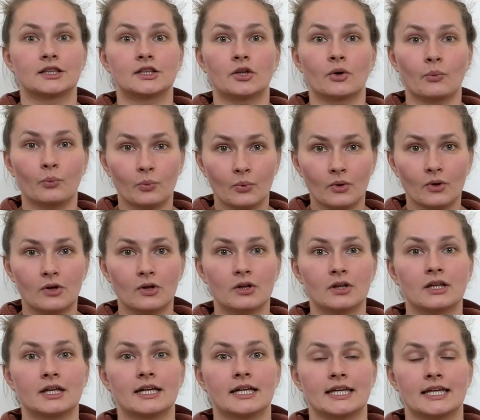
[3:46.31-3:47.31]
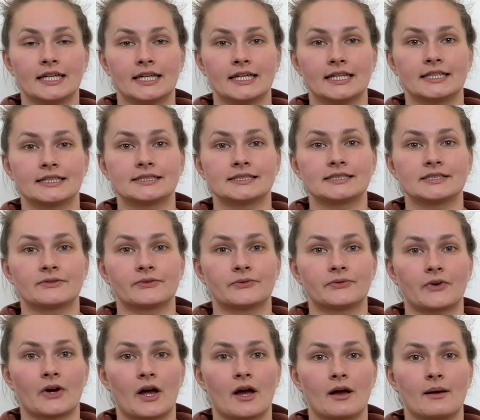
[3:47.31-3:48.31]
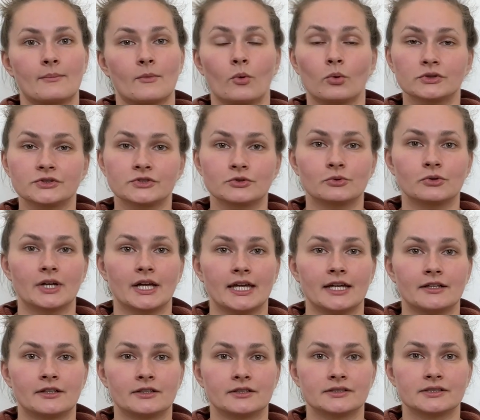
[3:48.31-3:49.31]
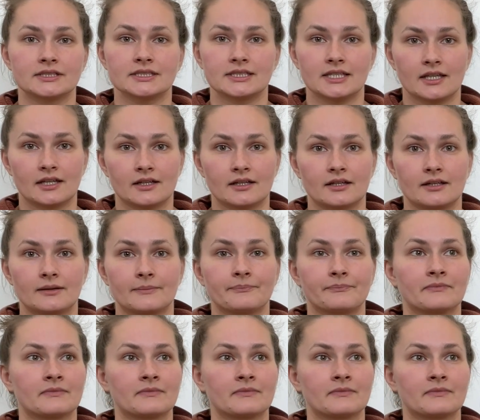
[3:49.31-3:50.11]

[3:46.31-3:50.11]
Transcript: The wool is from Old School Acres, the